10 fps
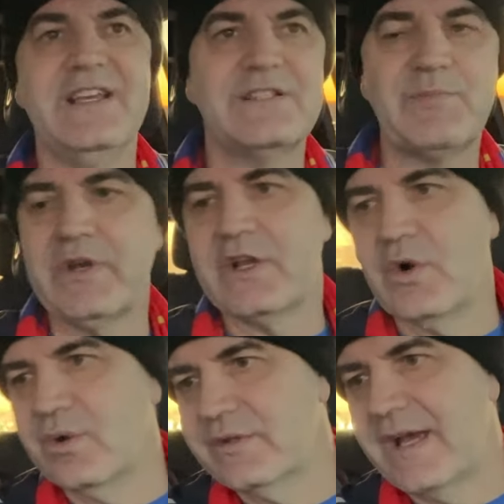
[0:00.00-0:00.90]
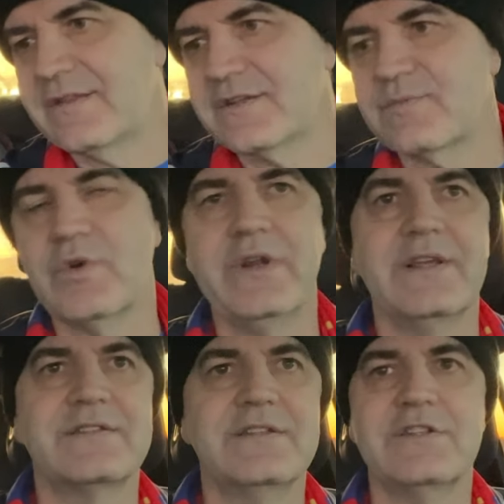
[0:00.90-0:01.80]
It's pretty cold out this morning.
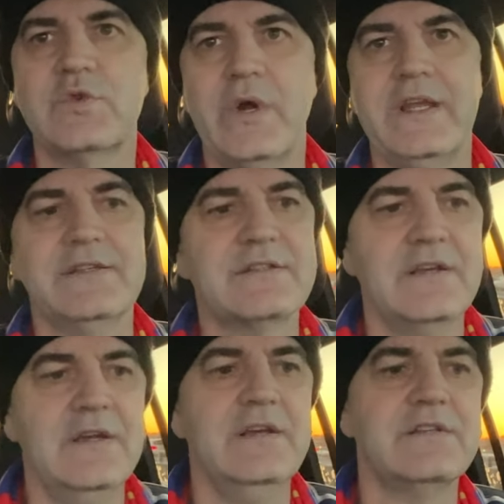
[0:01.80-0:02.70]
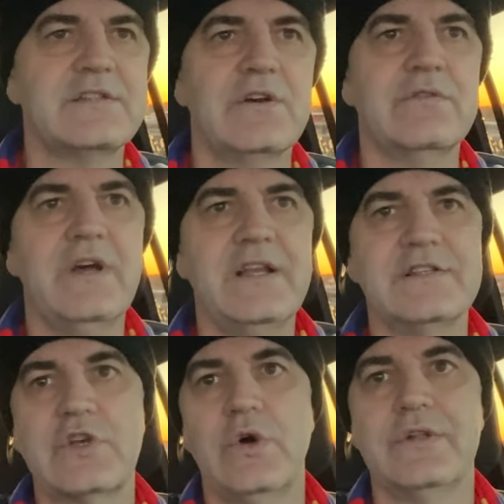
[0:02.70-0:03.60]
It's in the 20s, so not
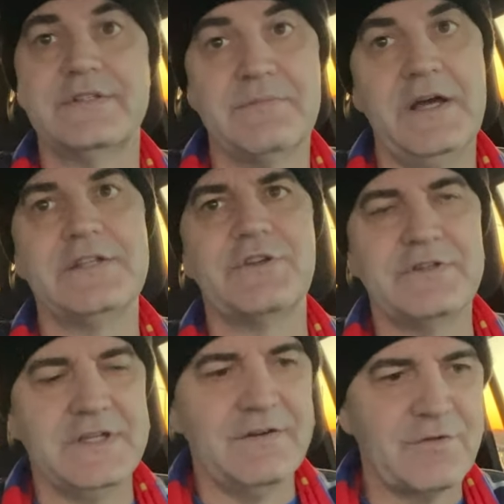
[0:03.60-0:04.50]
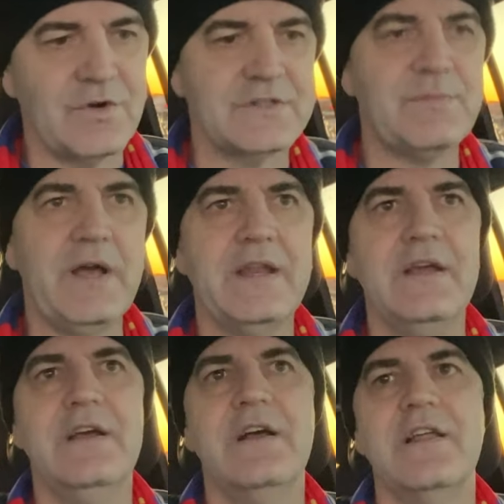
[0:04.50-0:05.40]
as cold as minus 13, of course, but
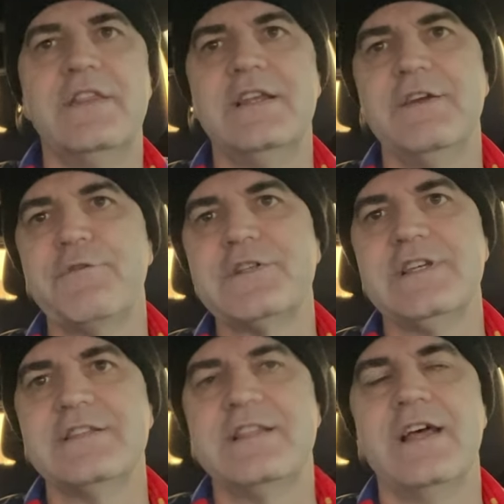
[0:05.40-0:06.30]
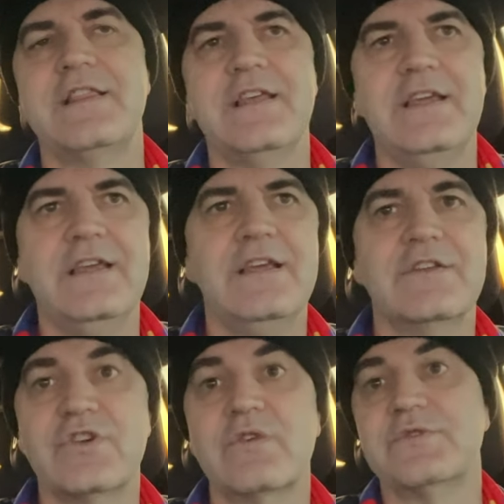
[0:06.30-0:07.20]
the difference is that the
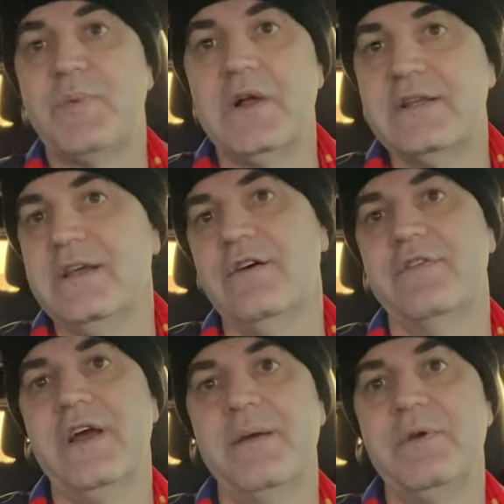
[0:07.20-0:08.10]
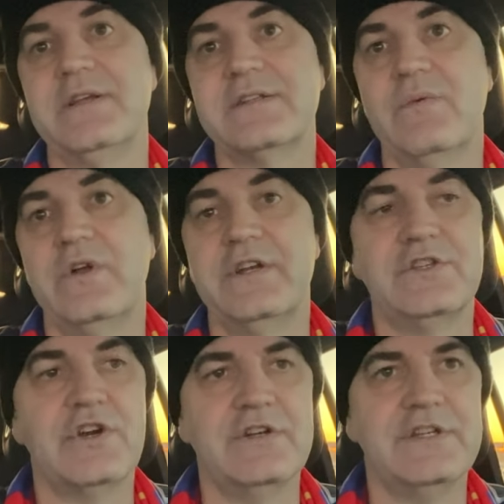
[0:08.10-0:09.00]
truck was plugged in overnight because I wanted
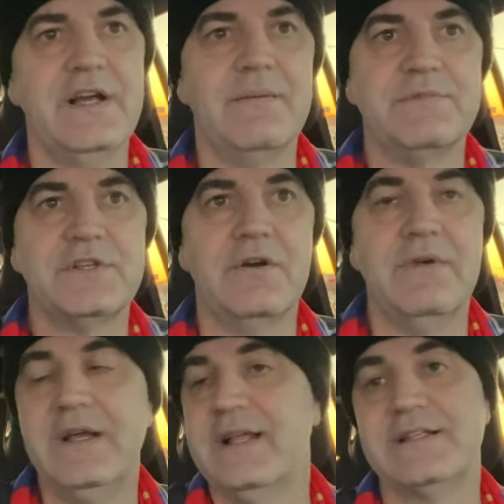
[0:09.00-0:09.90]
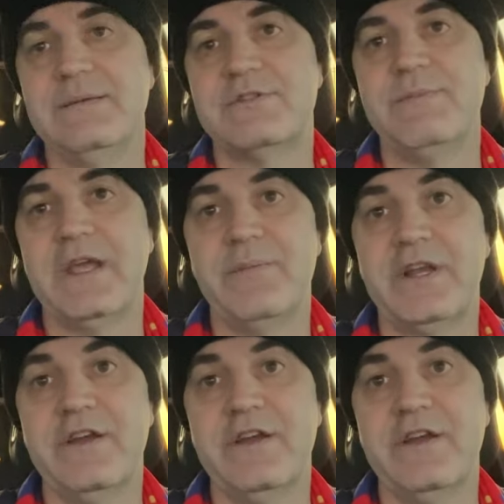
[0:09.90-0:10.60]
to charge it up. So it seems to make a big